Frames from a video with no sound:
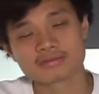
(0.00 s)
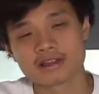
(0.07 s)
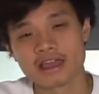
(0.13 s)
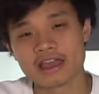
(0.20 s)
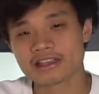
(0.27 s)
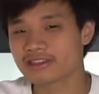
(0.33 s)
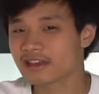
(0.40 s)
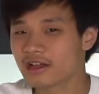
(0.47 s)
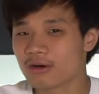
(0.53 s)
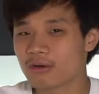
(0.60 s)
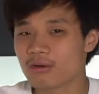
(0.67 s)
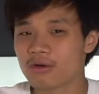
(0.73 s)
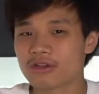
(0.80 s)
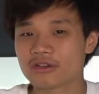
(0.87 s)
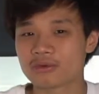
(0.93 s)
it's not
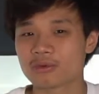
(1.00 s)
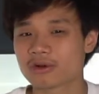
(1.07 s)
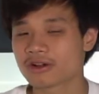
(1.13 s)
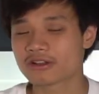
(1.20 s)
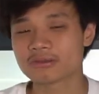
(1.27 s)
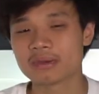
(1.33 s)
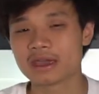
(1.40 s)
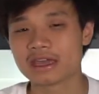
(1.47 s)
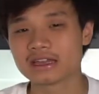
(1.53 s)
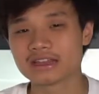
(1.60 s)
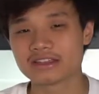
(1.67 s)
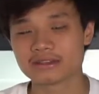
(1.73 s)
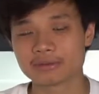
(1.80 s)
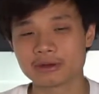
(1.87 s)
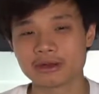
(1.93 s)
always worth paying
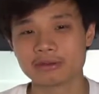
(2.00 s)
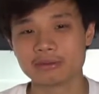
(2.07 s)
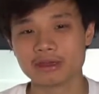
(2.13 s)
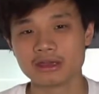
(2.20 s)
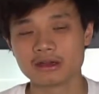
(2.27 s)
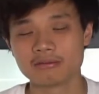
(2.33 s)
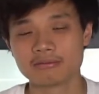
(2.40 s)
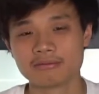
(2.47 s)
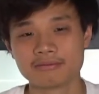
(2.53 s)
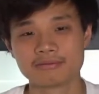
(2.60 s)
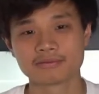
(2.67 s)
this premium.